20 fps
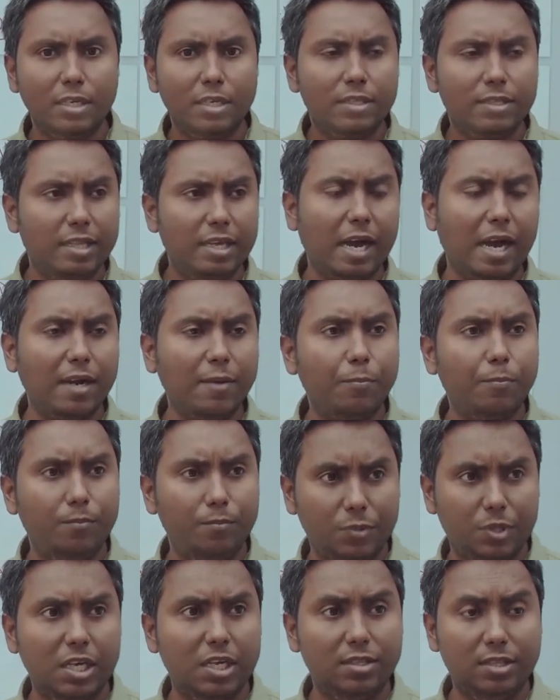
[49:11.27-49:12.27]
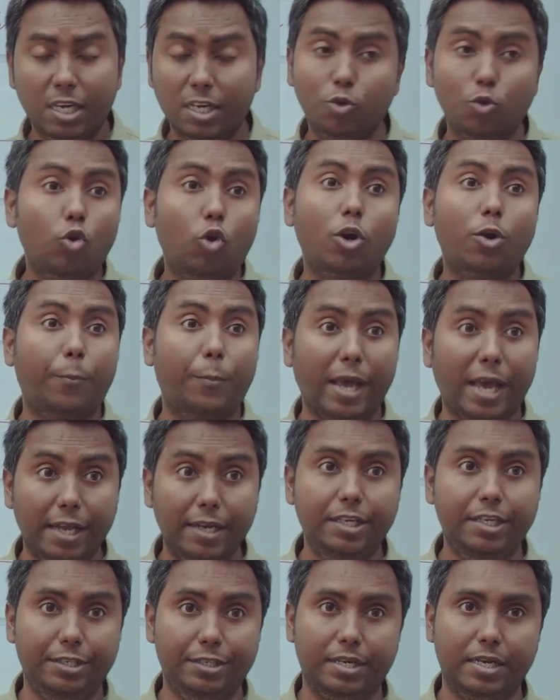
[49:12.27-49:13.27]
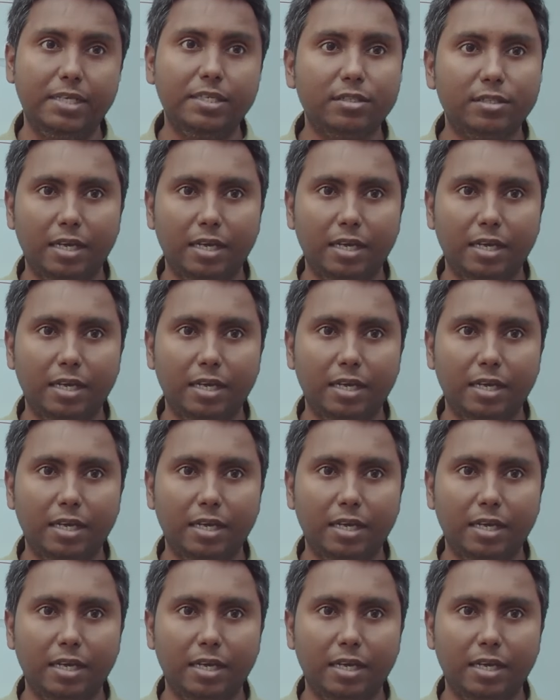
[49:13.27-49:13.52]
They are they, they do not pay any interest.